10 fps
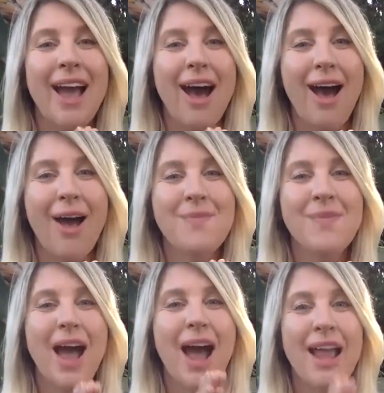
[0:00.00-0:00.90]

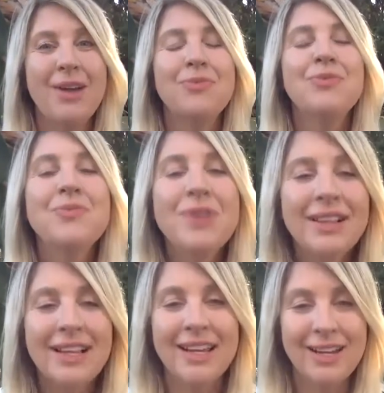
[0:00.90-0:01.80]
I
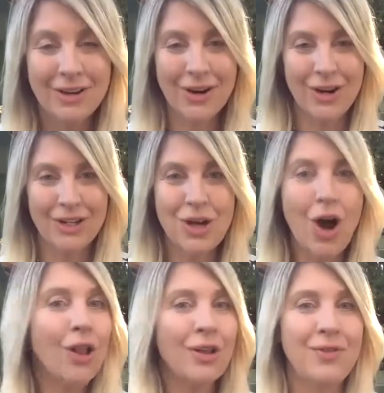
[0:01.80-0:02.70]
really encourage
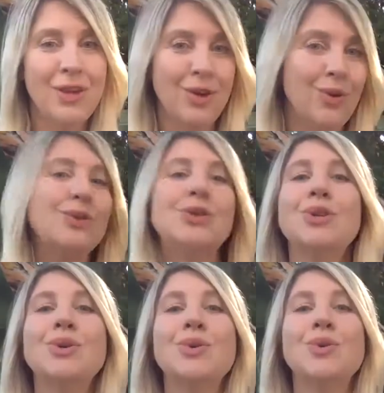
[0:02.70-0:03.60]
all of you
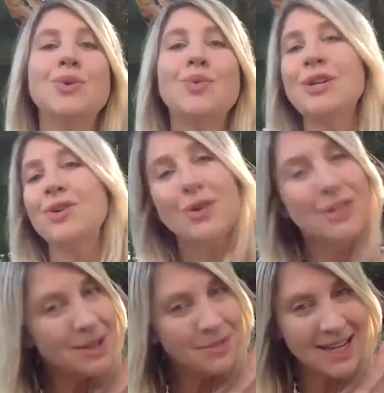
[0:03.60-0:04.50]
to, when you go to
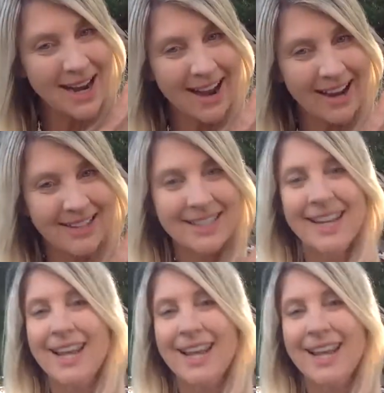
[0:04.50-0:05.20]
sleep tonight,